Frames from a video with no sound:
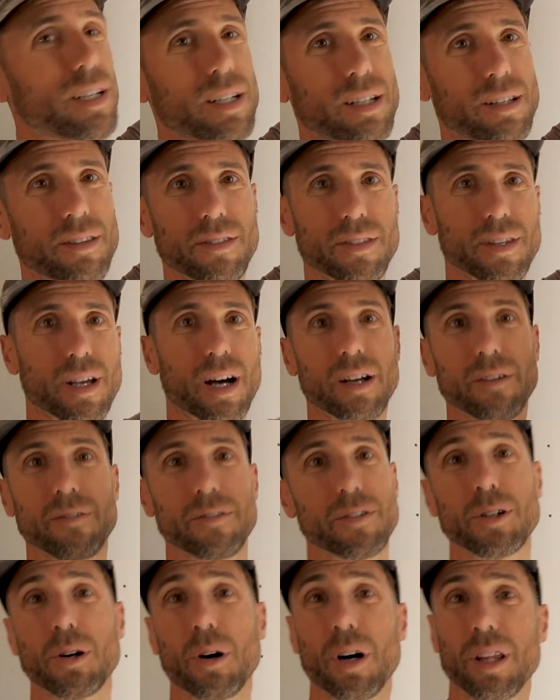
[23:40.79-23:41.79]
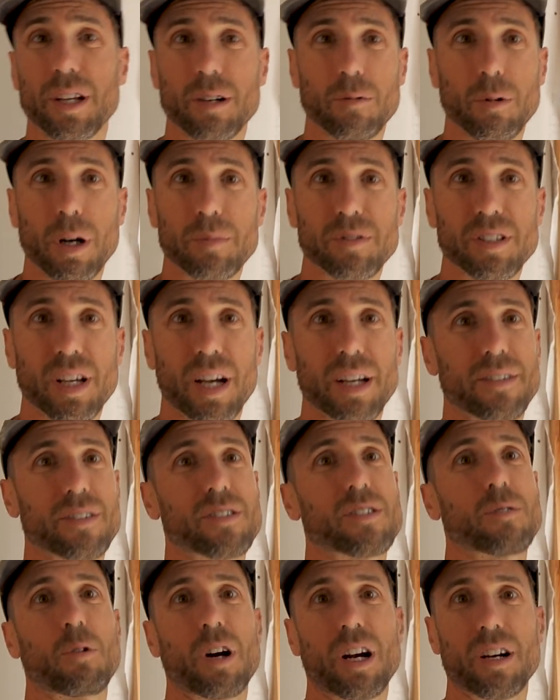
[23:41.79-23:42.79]
and if you go on their website,
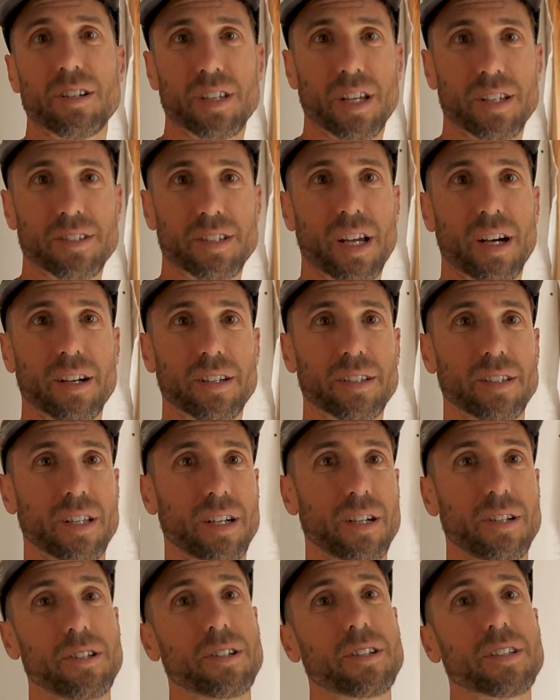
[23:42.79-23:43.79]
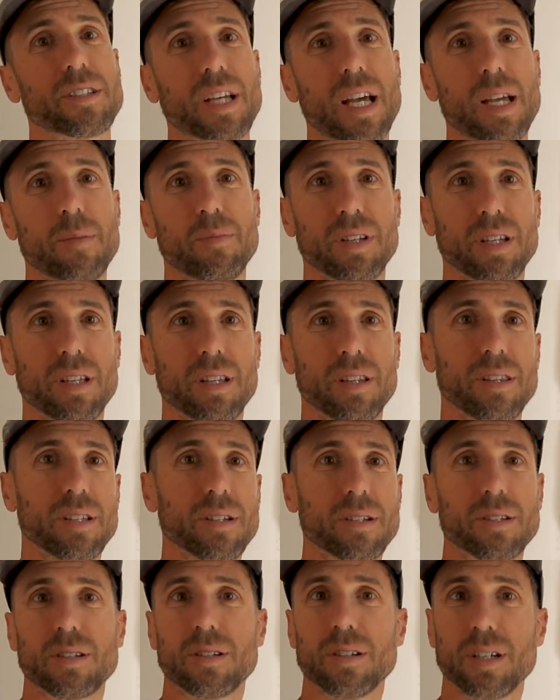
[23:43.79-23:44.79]
there's a wire size calculator. You can type in the
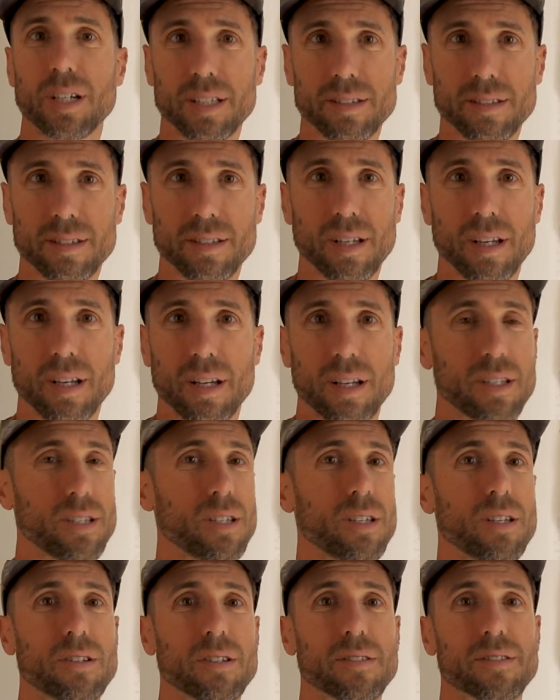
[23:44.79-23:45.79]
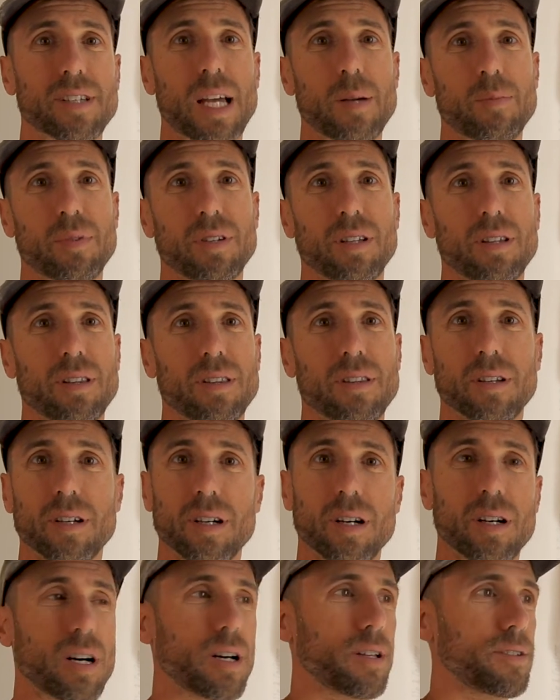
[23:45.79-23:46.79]
current, you can type in
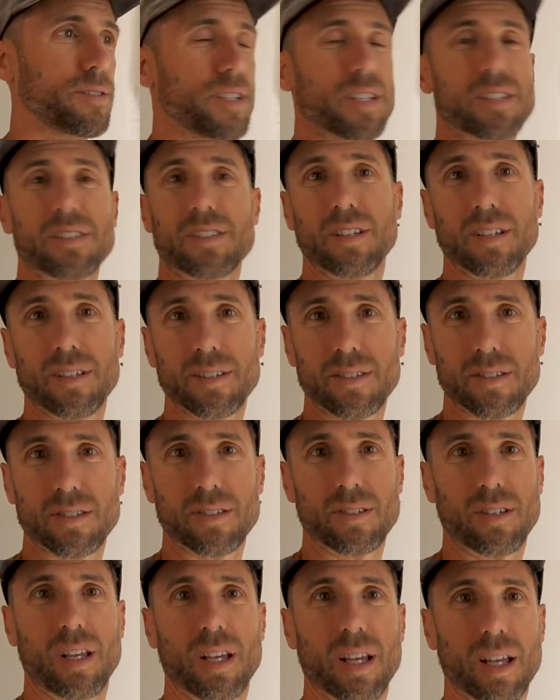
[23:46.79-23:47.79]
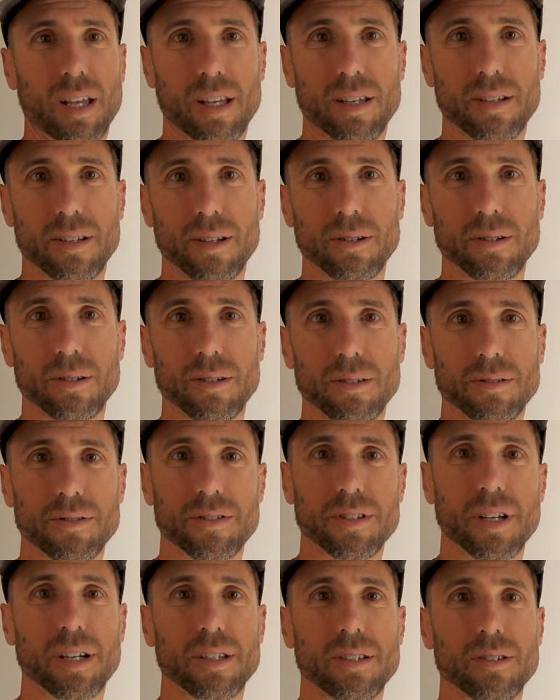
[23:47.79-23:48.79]
the distance, and it'll
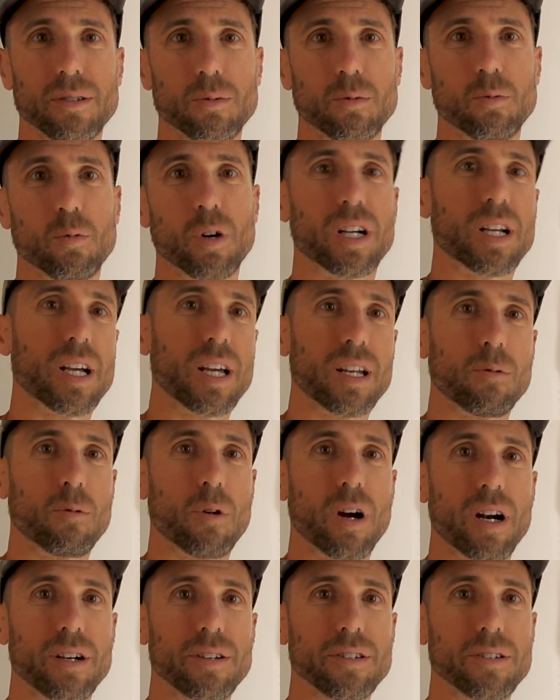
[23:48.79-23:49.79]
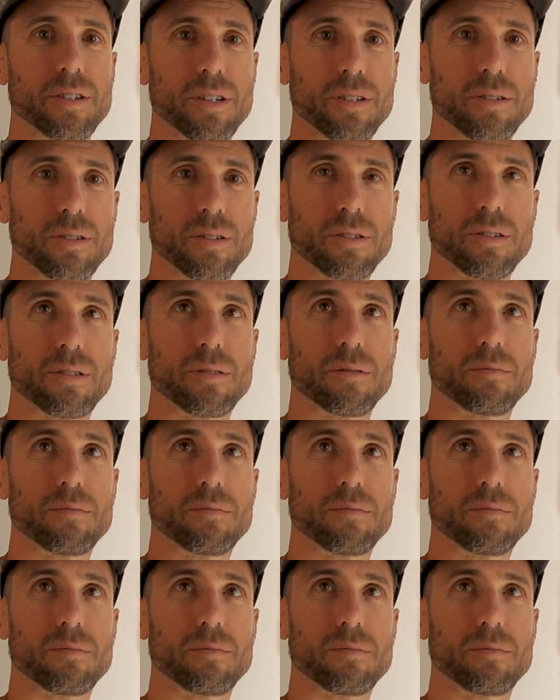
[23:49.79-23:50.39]
tell you what kind of wire you can use.